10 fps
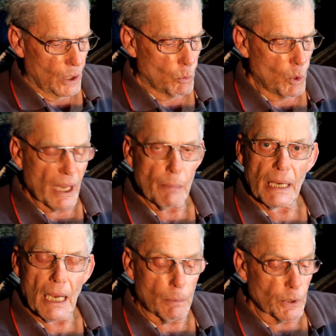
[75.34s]
Will they
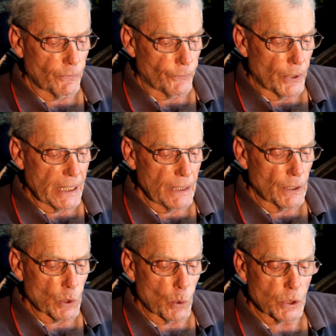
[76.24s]
be able to free the
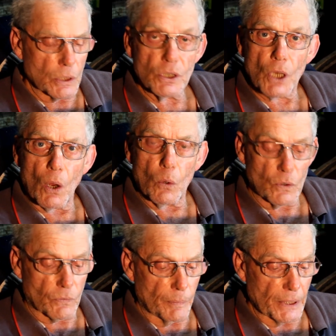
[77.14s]
tortured souls
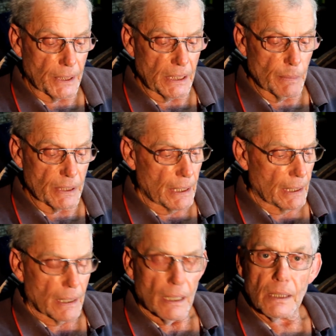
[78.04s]
from the demon
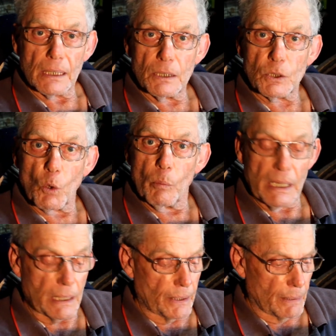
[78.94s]
that is
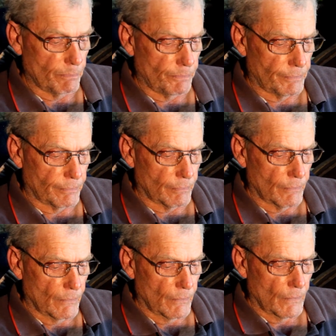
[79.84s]
tormenting them?
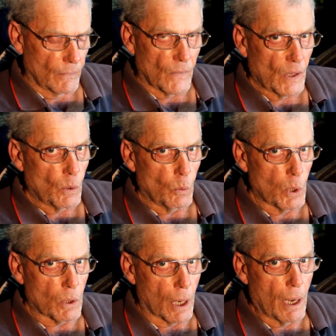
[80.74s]

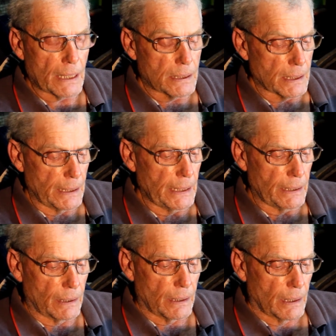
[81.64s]
Will Clyde
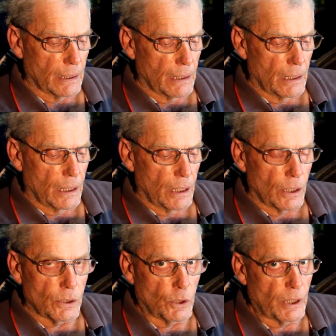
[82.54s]
cede
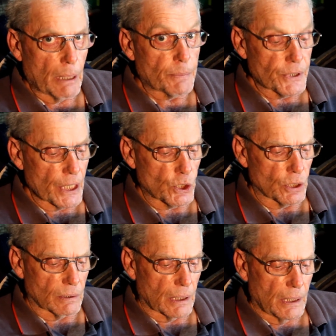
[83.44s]
to the
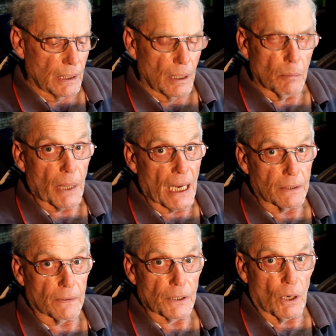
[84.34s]
obsession part
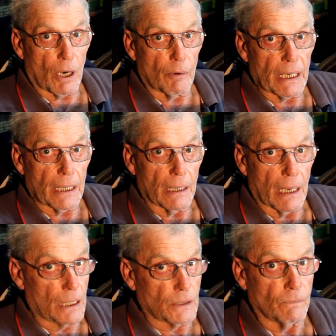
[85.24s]
of the diary
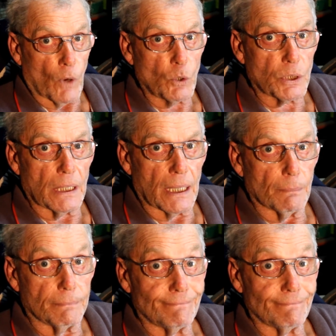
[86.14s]
has invoked in him?